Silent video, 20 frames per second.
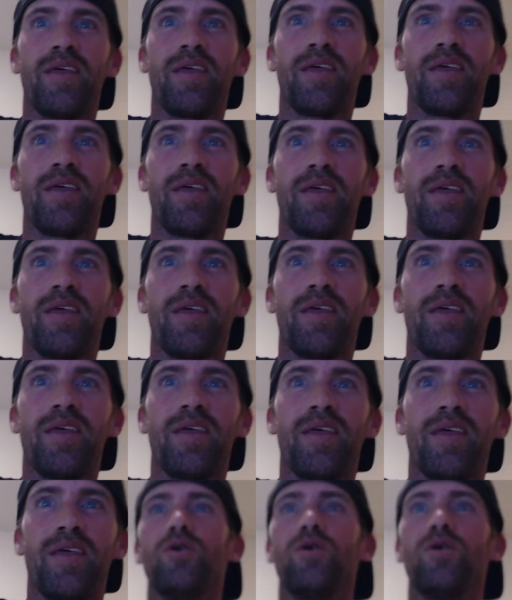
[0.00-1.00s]

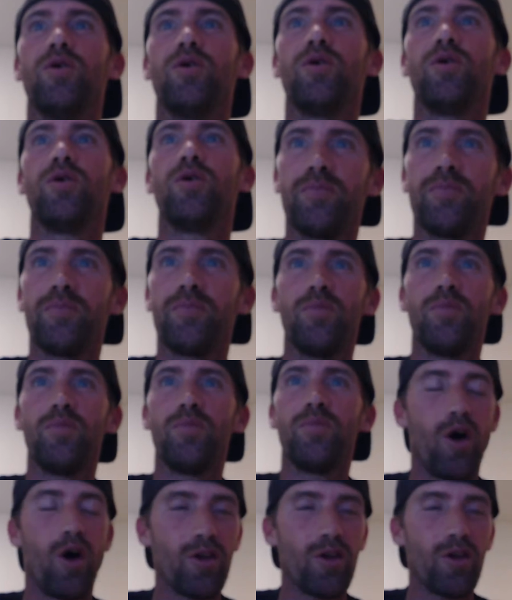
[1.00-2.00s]
So we are
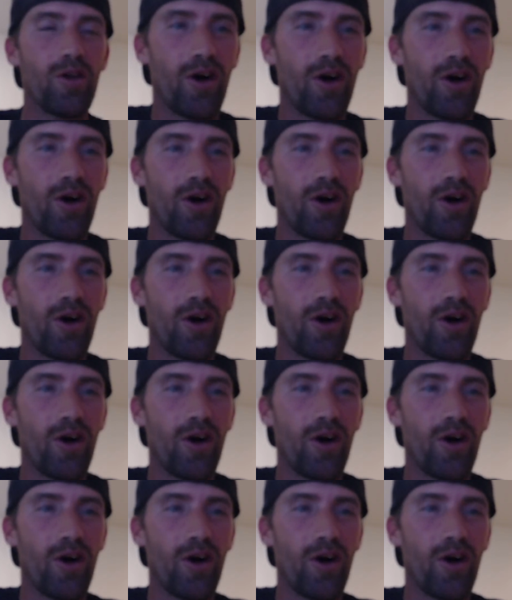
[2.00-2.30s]
launching.